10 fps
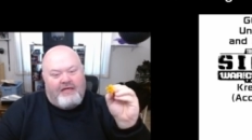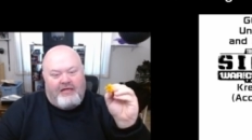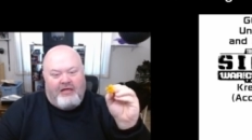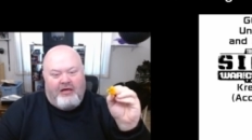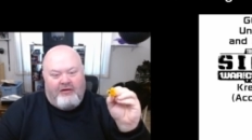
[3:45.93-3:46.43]

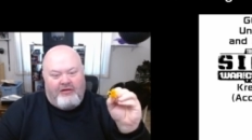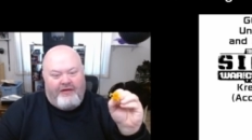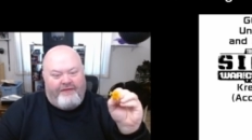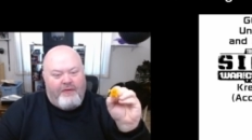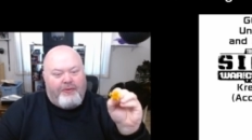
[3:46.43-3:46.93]
you know,
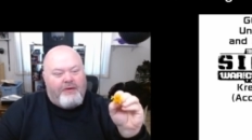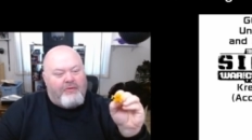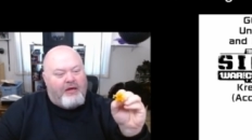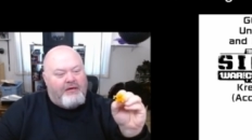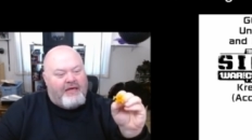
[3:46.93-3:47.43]
if you put him
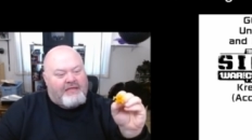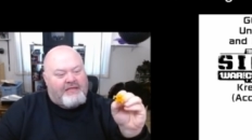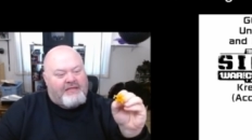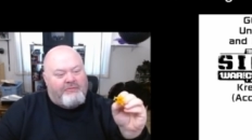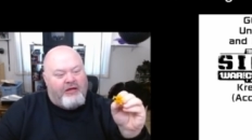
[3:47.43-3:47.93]
on next
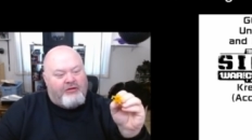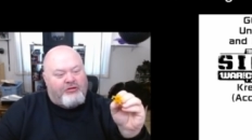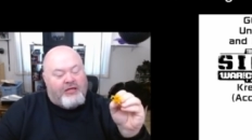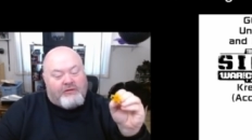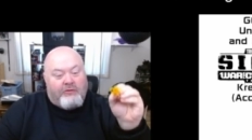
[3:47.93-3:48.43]
to some other
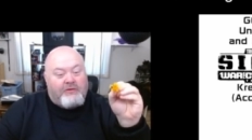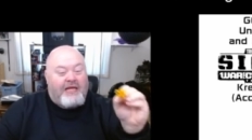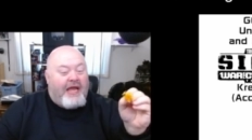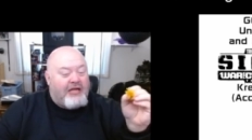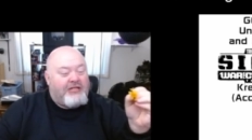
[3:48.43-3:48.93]
Transformers,
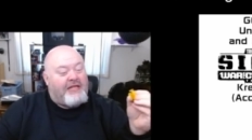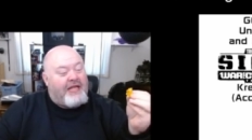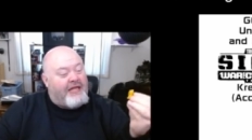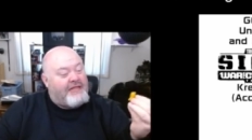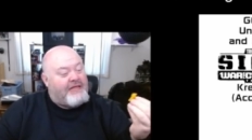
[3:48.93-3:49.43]
it actually
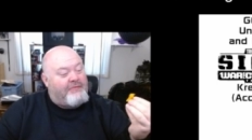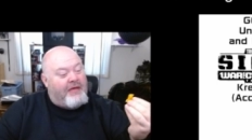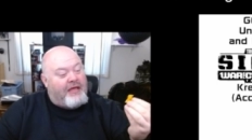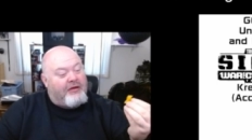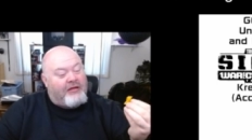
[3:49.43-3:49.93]
tends to
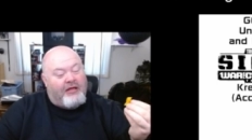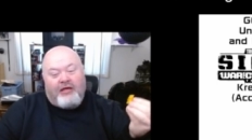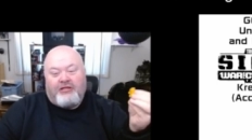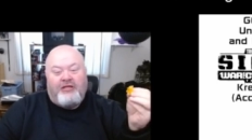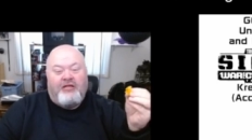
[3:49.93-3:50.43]
make your
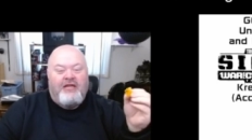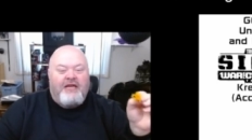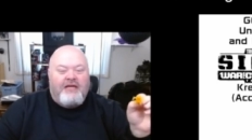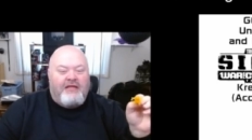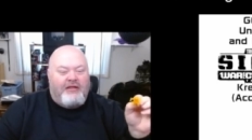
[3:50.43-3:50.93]
collection
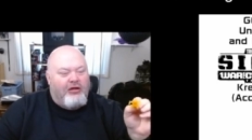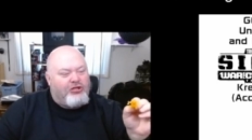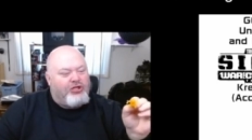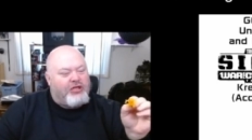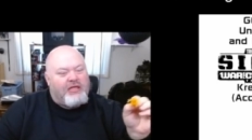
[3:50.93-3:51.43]

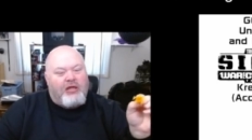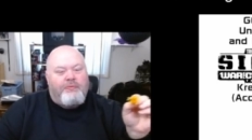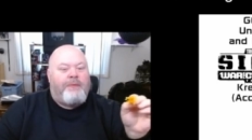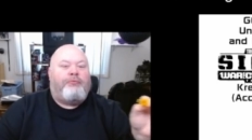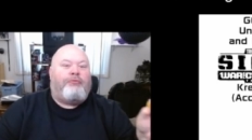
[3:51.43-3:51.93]
looked just a little
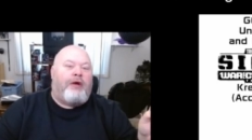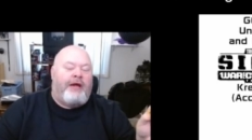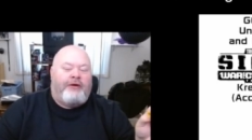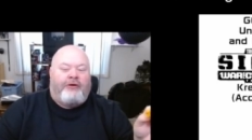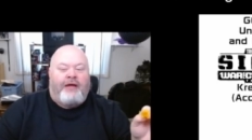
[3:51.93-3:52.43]
bit
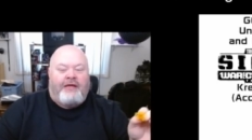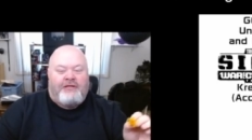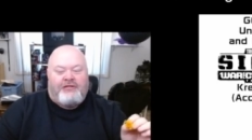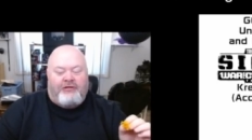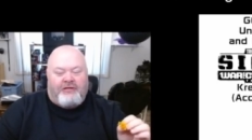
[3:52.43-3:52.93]
brighter, I
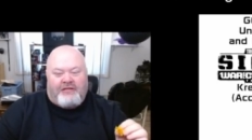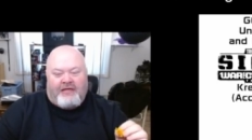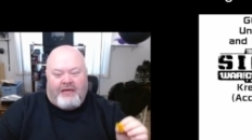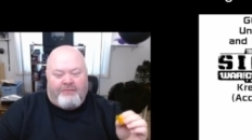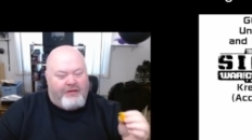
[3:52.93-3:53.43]
guess you could
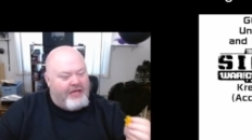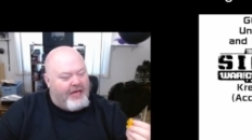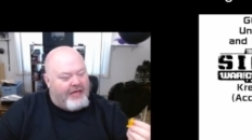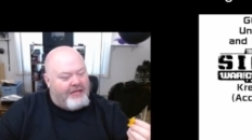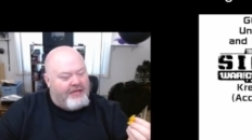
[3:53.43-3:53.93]
say. But
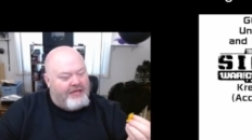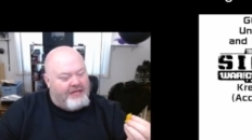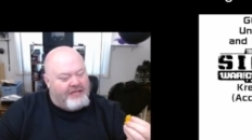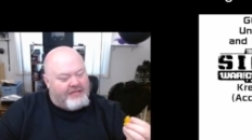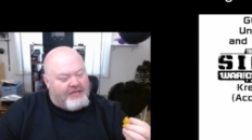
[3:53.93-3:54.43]
yeah,
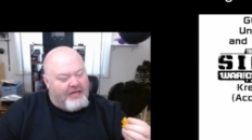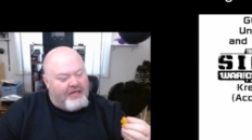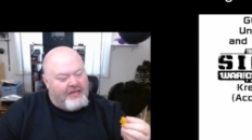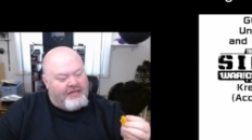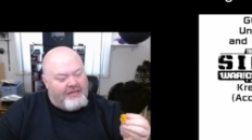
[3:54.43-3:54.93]
this guy
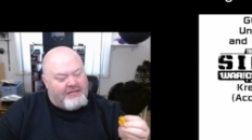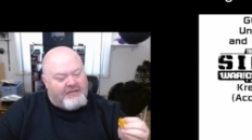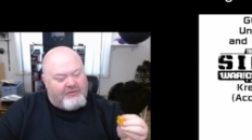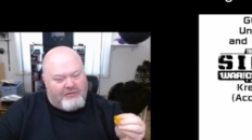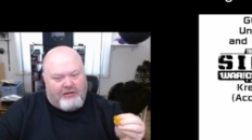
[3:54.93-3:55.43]

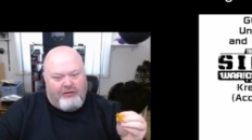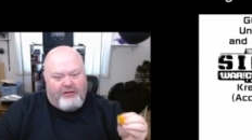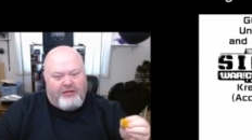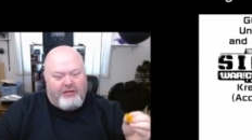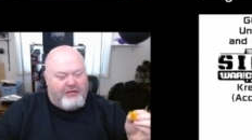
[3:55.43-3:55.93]
is
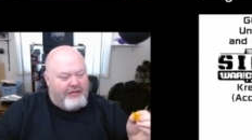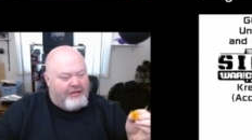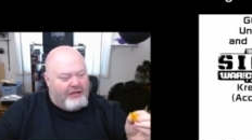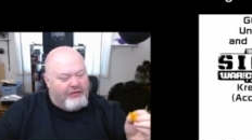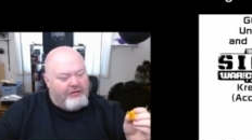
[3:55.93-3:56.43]
clearly
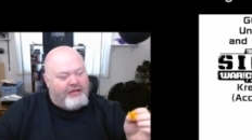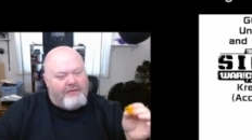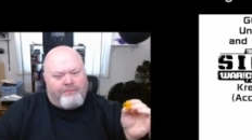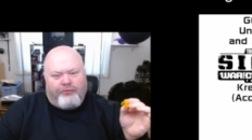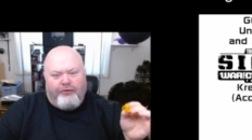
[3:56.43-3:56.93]
clearly the
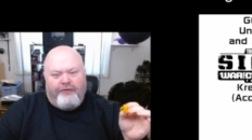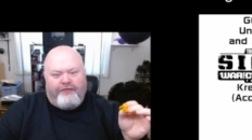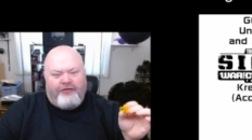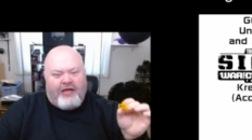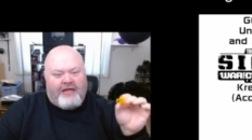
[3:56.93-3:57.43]

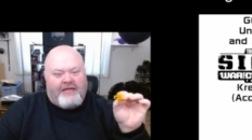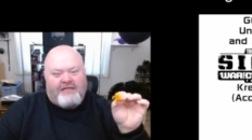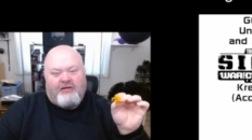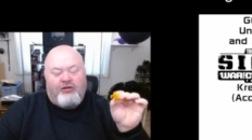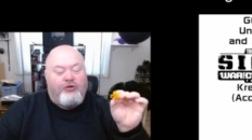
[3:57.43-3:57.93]
proof that
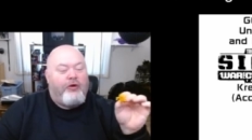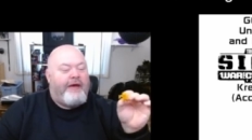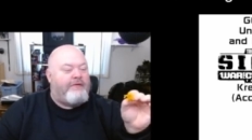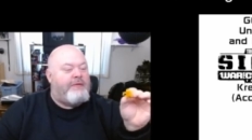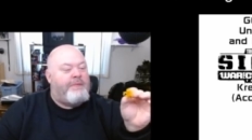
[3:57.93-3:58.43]
doesn't you don't
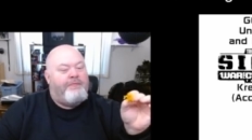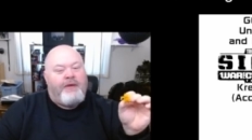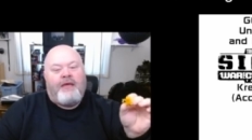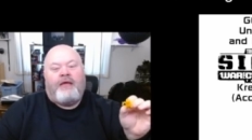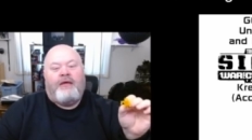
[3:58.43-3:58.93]
have to be
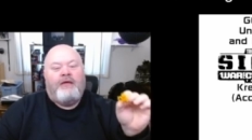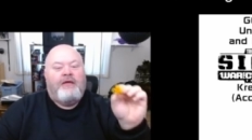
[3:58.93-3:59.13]
big